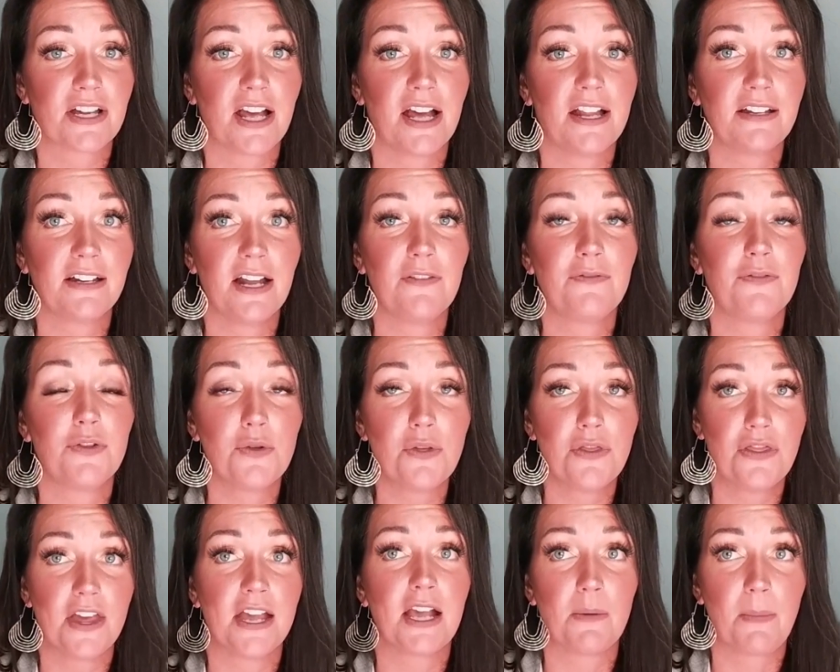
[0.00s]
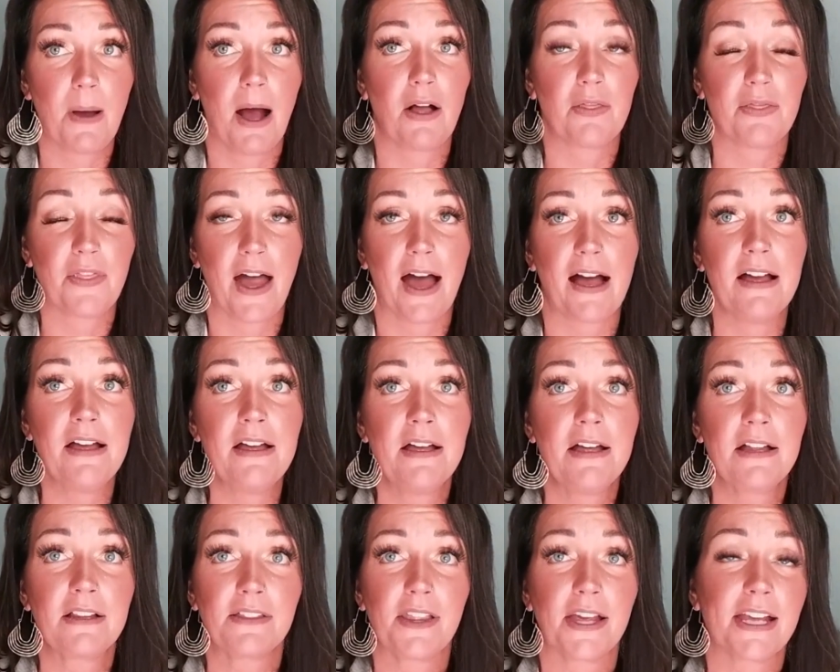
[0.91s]
And if you think about that,
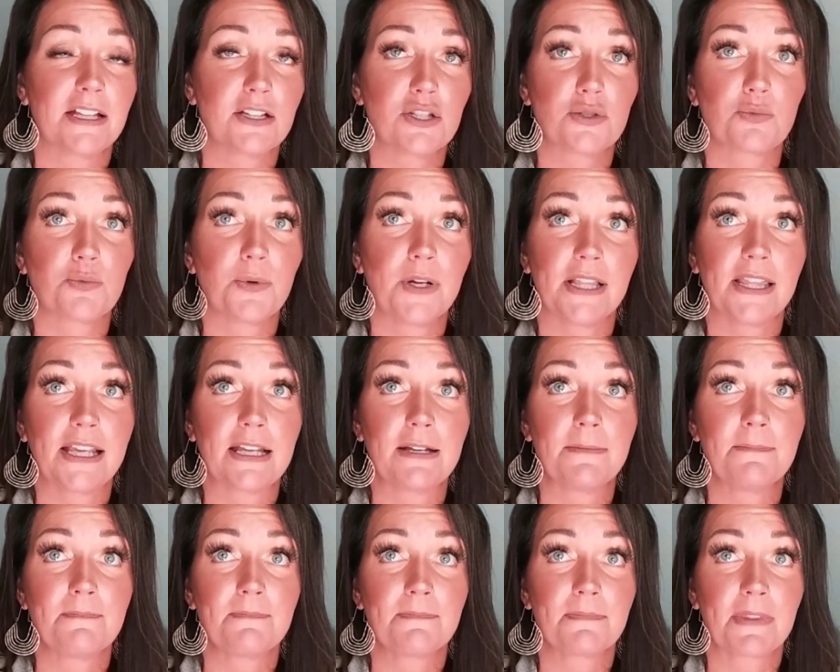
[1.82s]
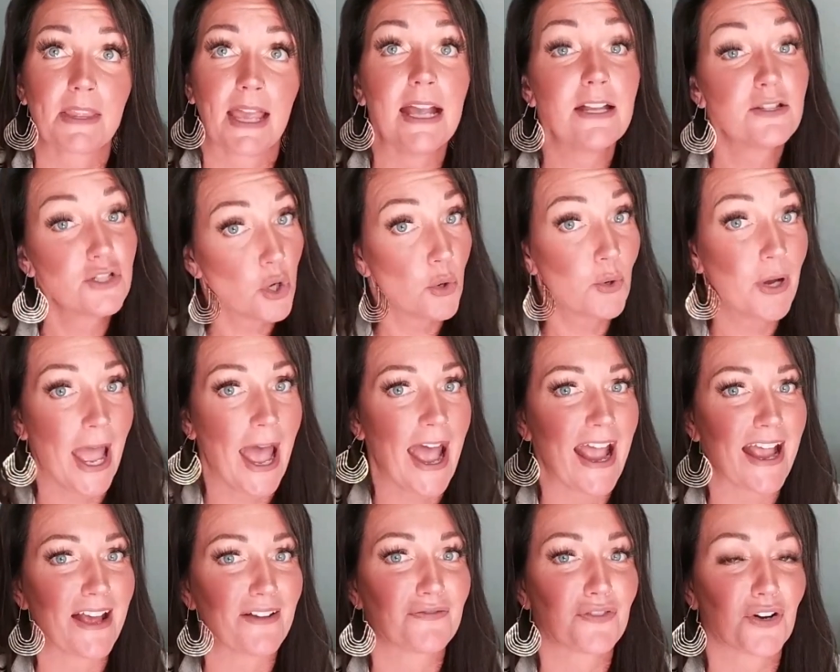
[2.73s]
like it's
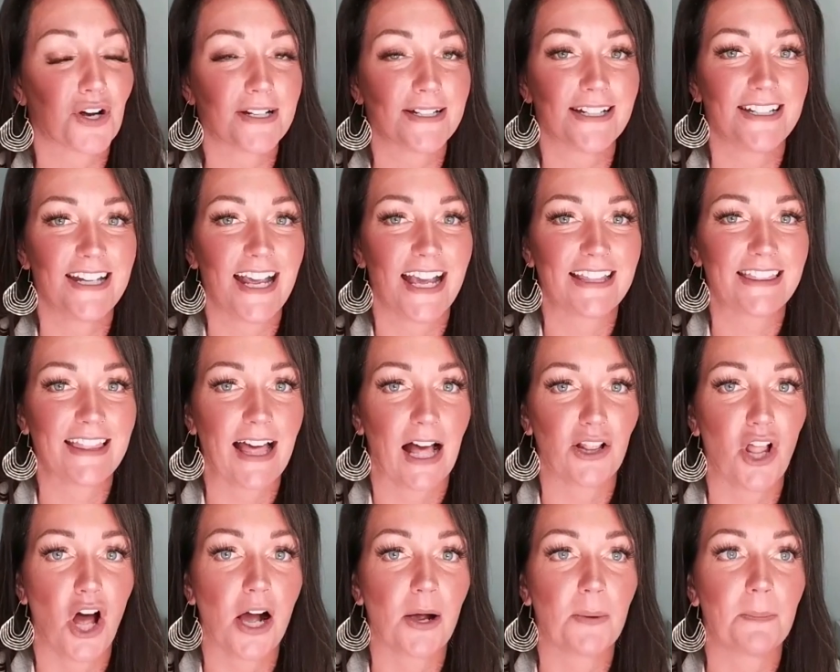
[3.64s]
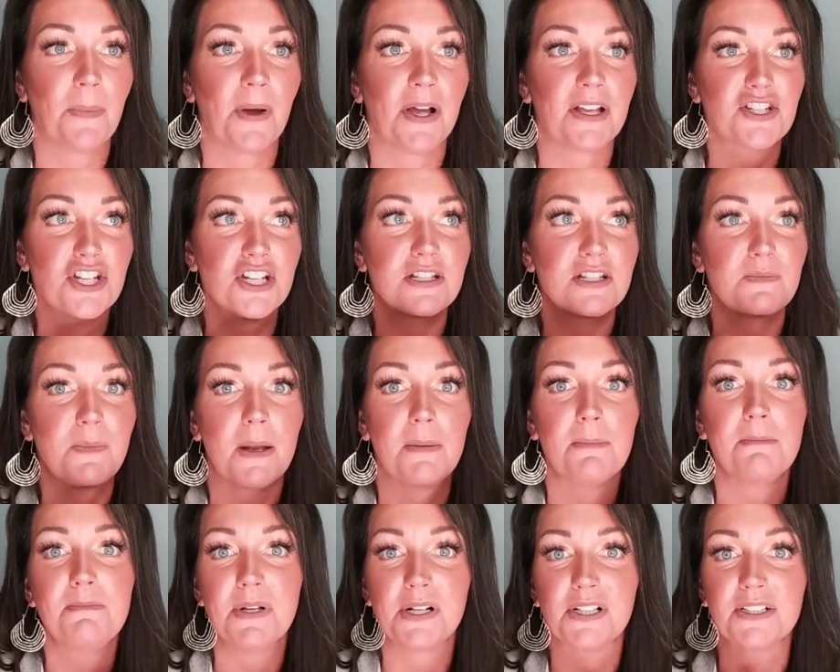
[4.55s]
okay for it to take that long, but she's
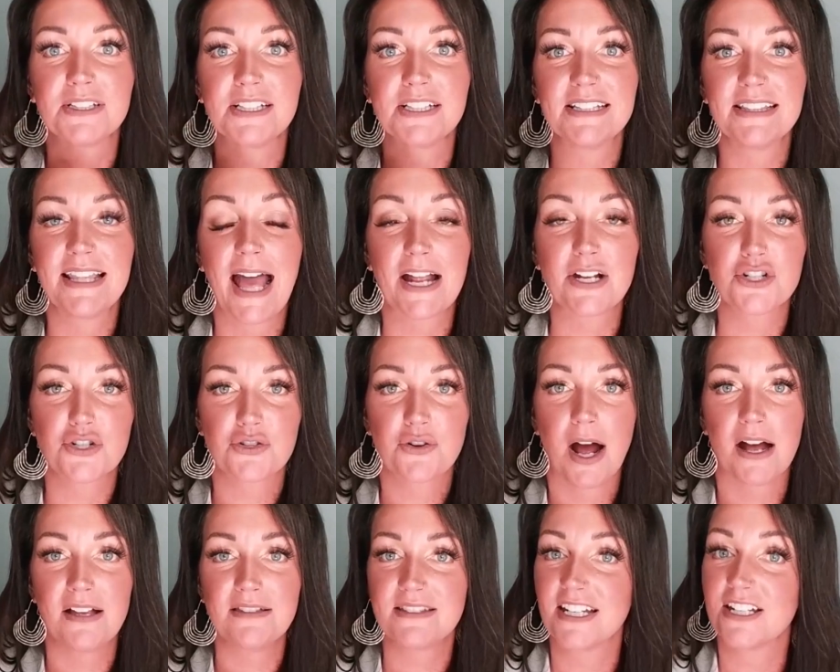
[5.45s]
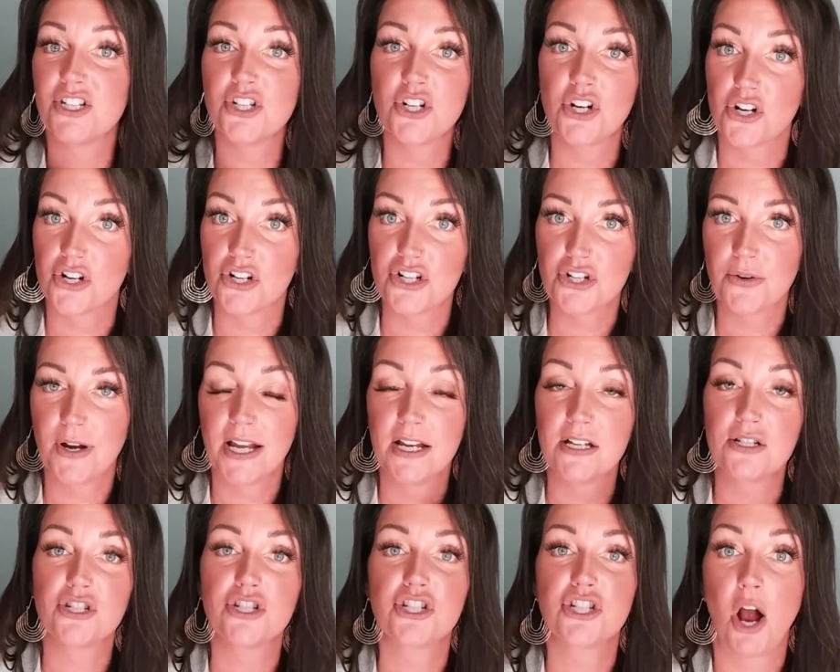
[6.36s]
been building that trust and nurturing
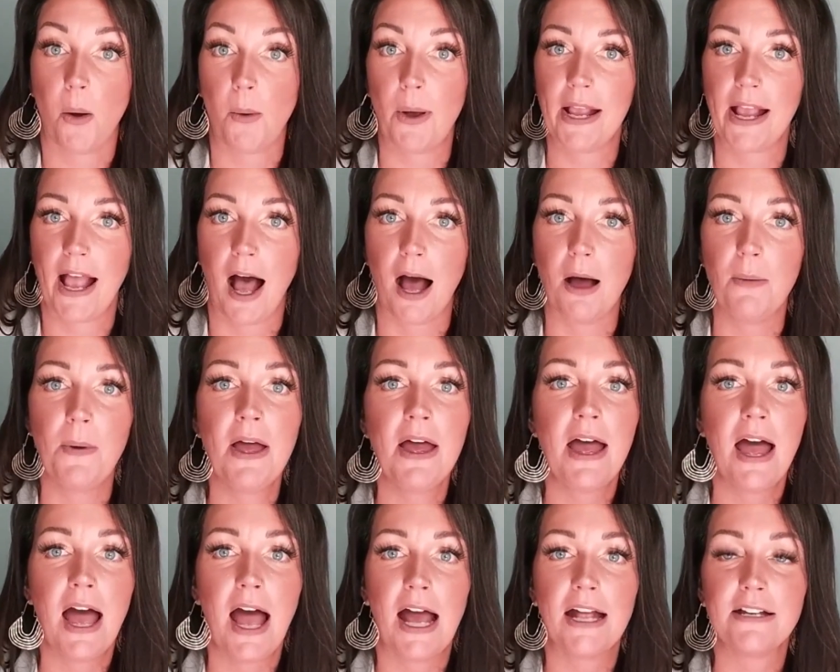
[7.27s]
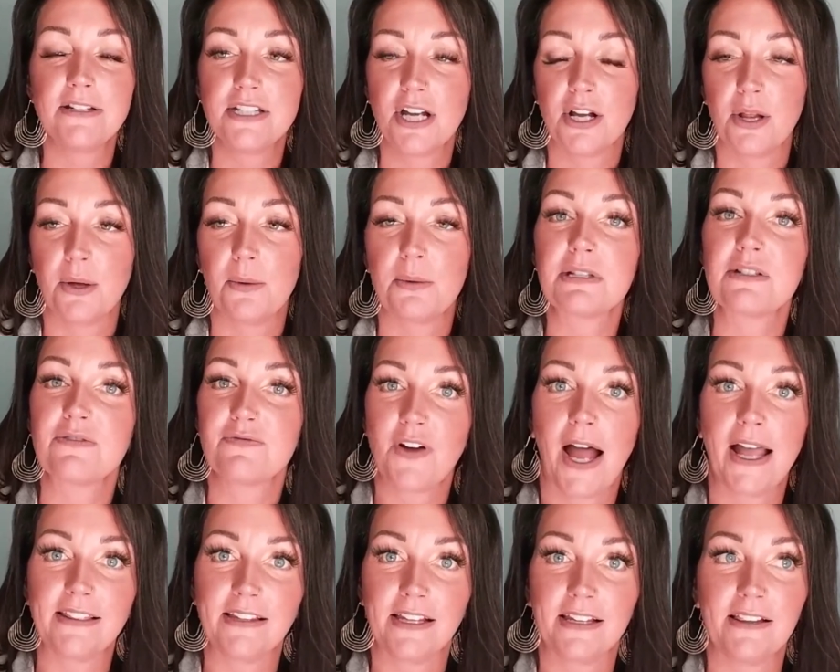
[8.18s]
and showing up until it was
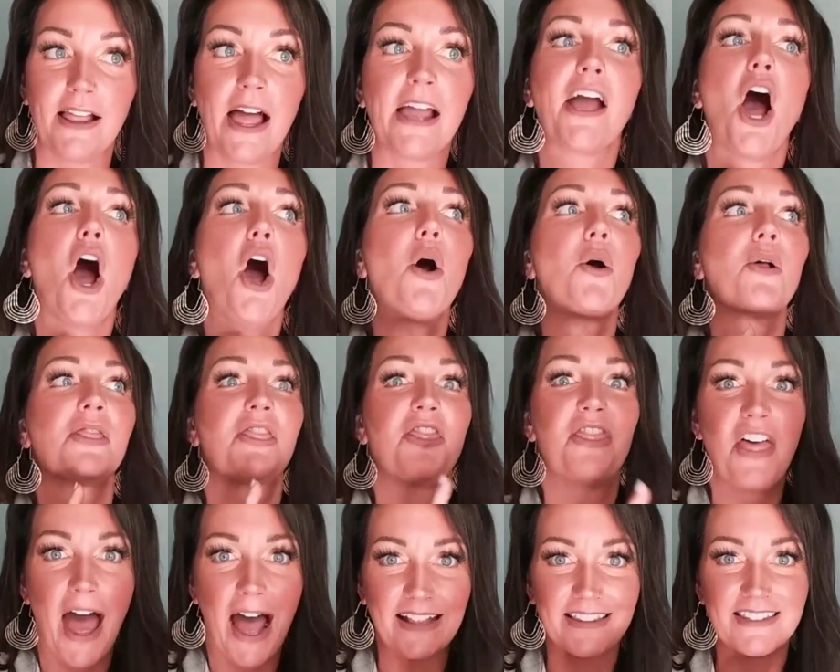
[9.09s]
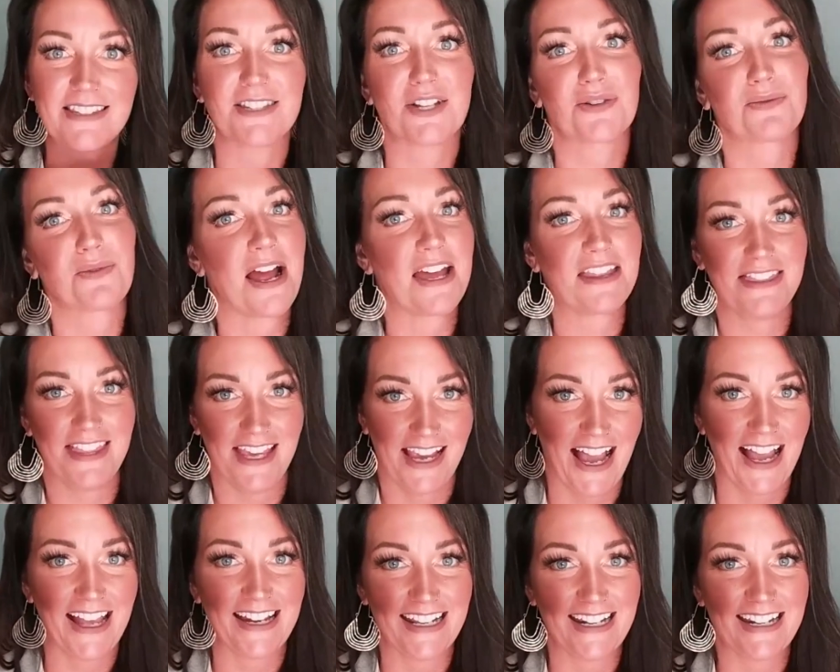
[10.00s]
finally like, oh, that's the right thing
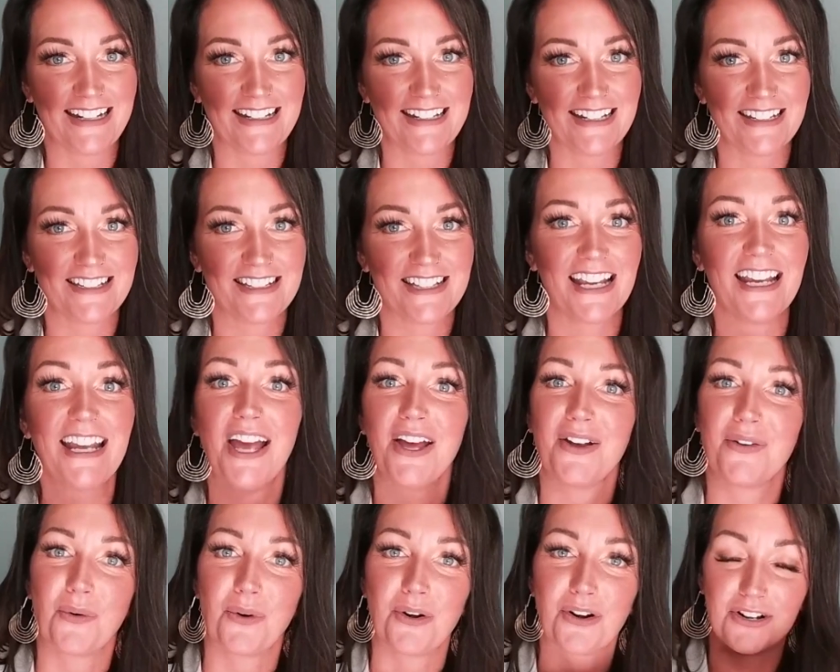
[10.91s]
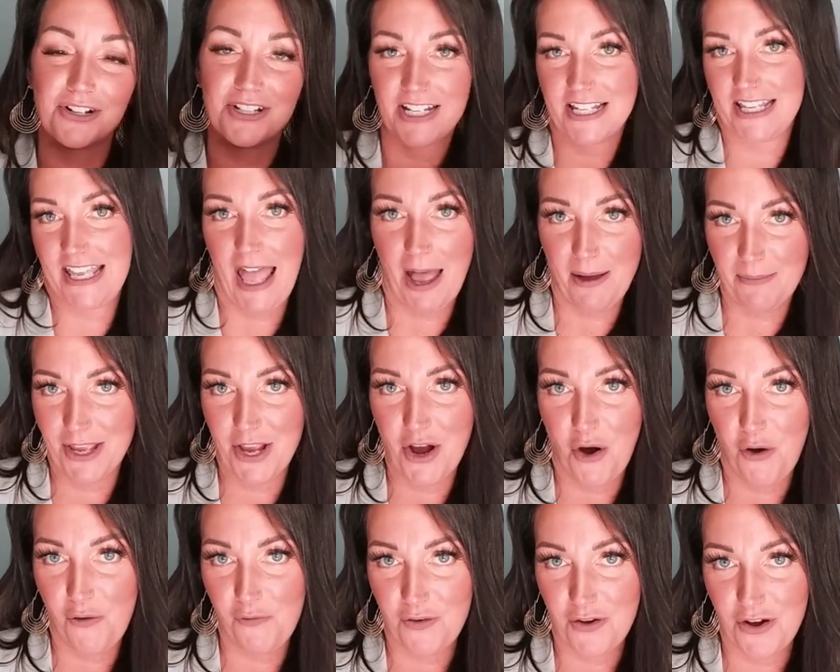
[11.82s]
I needed to see in order to get me
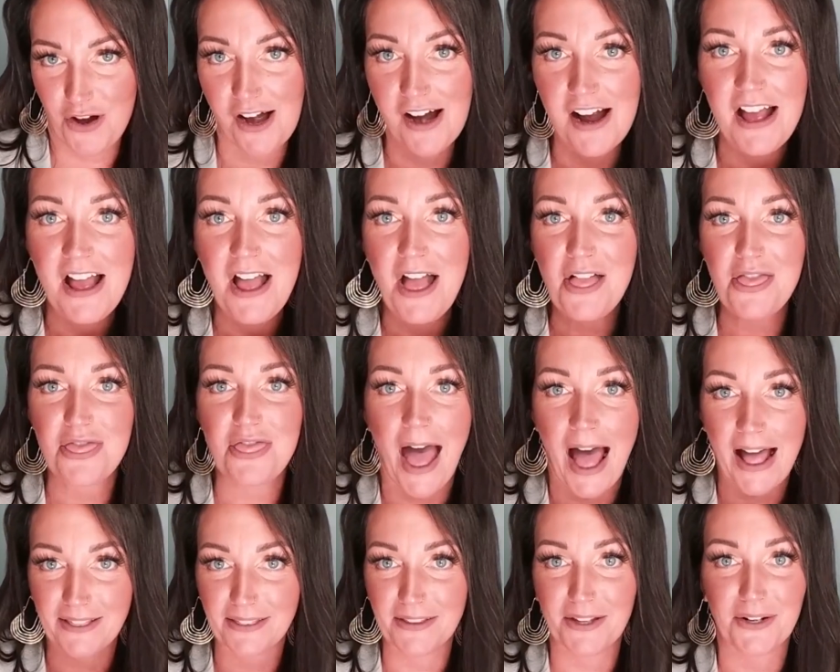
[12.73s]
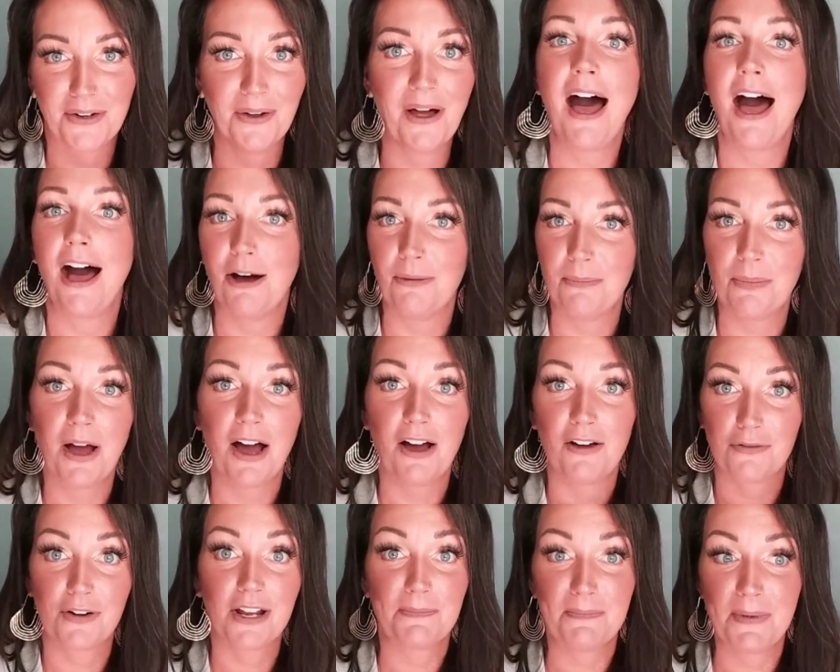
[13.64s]
over that little hump
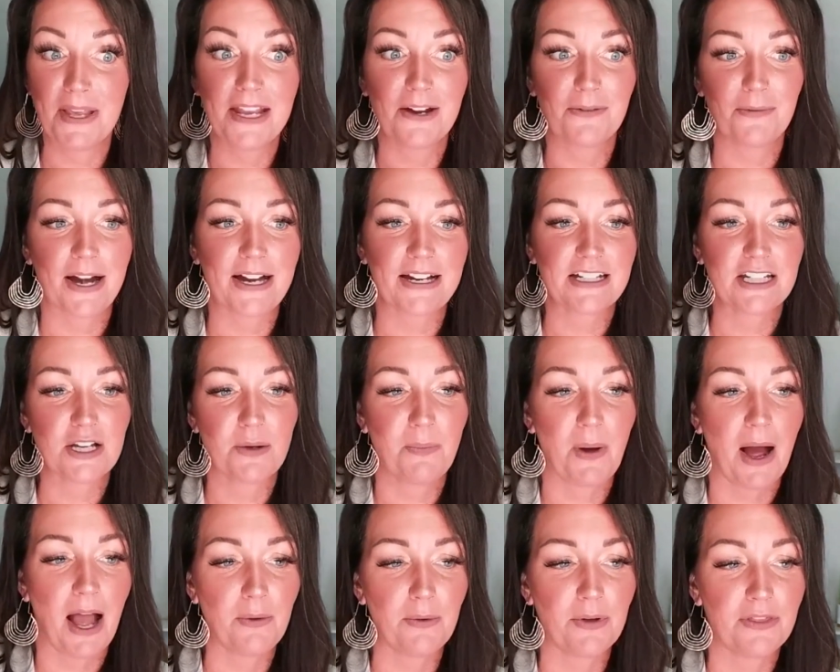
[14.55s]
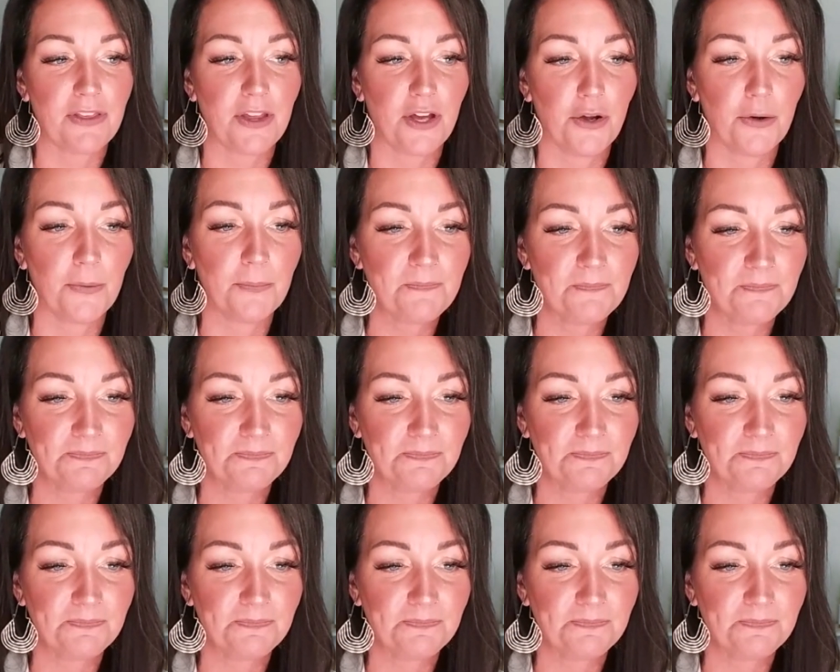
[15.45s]
of being ready to buy with you.